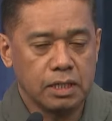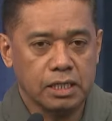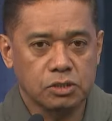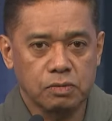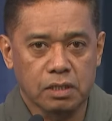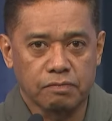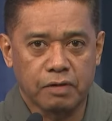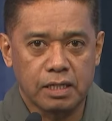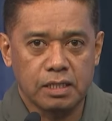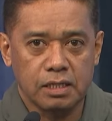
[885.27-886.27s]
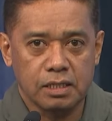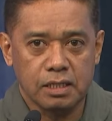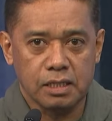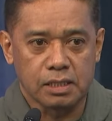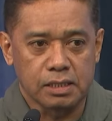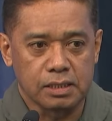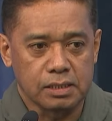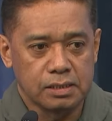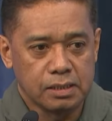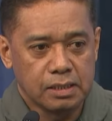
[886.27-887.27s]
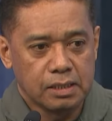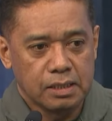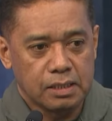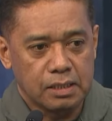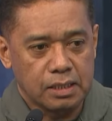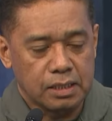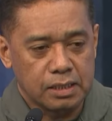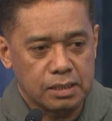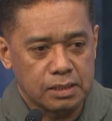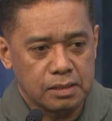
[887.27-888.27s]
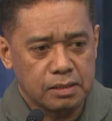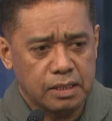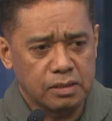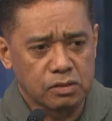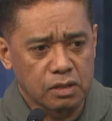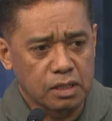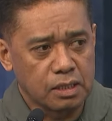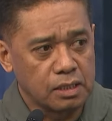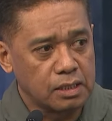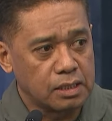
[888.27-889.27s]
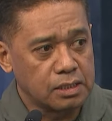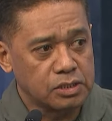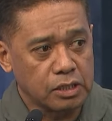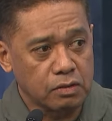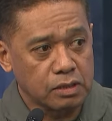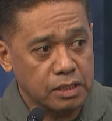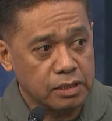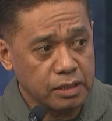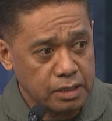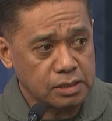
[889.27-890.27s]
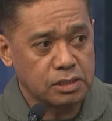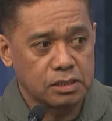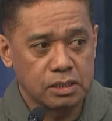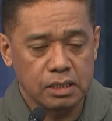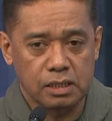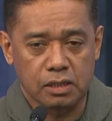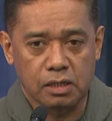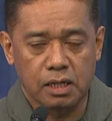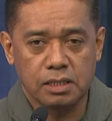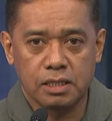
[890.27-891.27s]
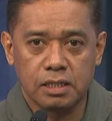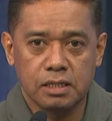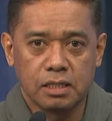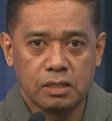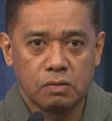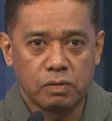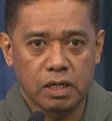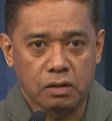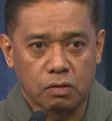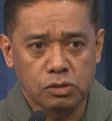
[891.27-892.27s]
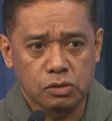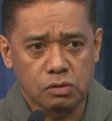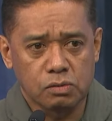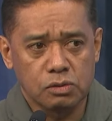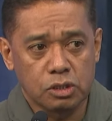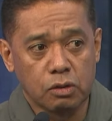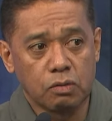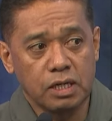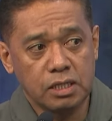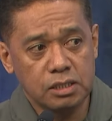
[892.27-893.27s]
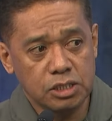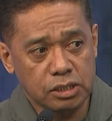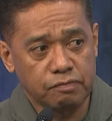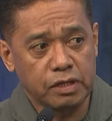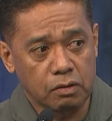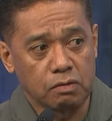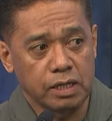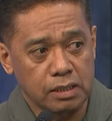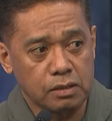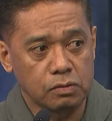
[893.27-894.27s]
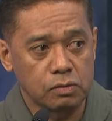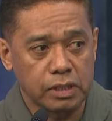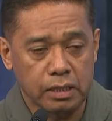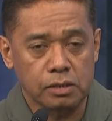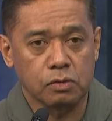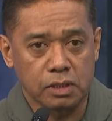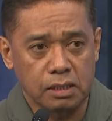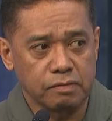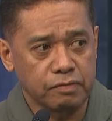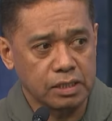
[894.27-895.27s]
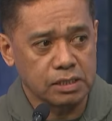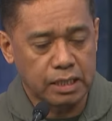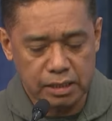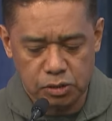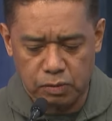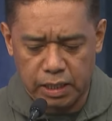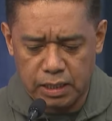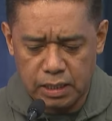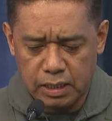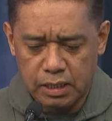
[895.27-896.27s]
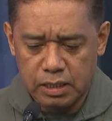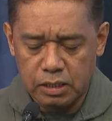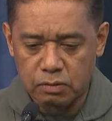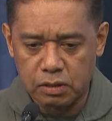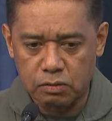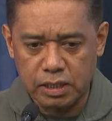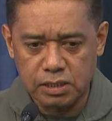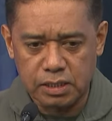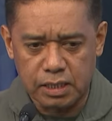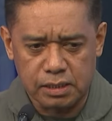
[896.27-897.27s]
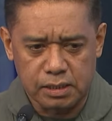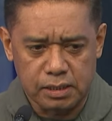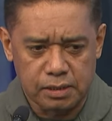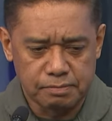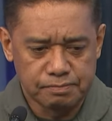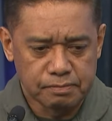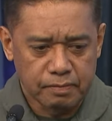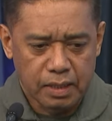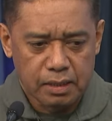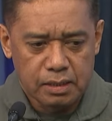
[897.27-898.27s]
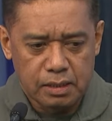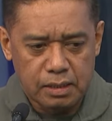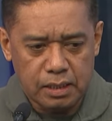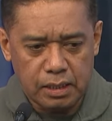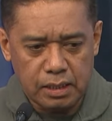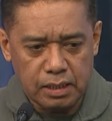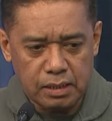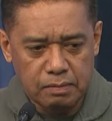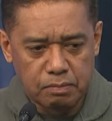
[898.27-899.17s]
as we are fighting the internal security threats in our country, we are also slowly shifting already to territorial defense. That is why you will notice that the